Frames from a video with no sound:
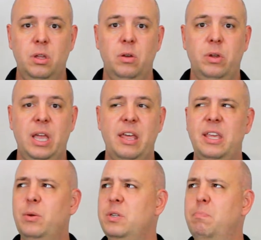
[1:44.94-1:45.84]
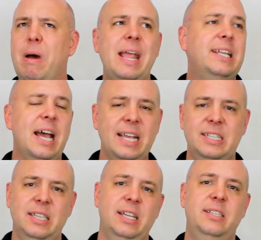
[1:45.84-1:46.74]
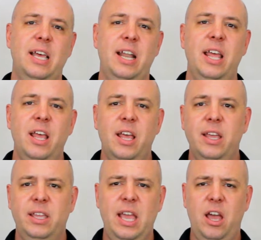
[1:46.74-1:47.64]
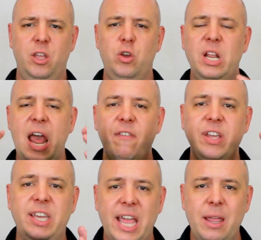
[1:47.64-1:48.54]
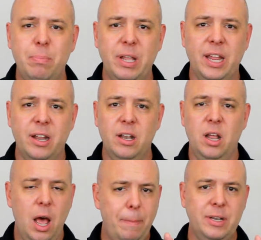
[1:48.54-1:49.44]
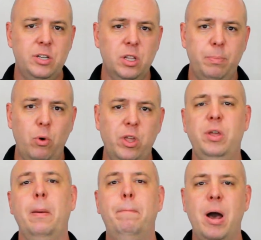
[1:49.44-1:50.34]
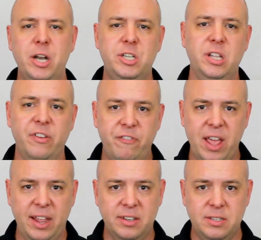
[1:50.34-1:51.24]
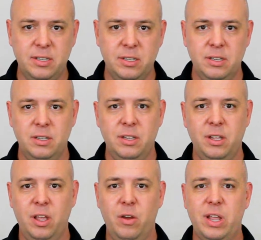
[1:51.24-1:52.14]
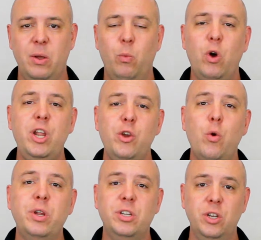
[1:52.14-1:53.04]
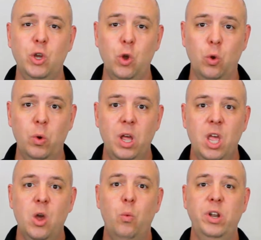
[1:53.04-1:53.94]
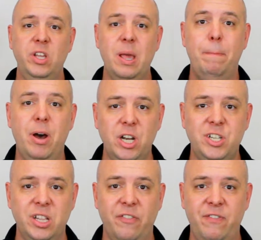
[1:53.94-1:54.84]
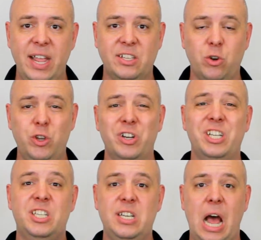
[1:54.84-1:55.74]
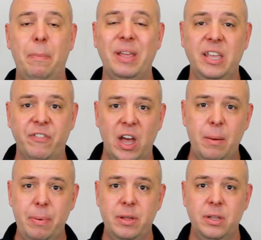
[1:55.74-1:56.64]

Okay, I think it was Mike Tyson that said, yeah, you can have a game plan up until the point you get punched in the face. Okay, what are you going to do when you get punched in the face? Are you going to stop and give up?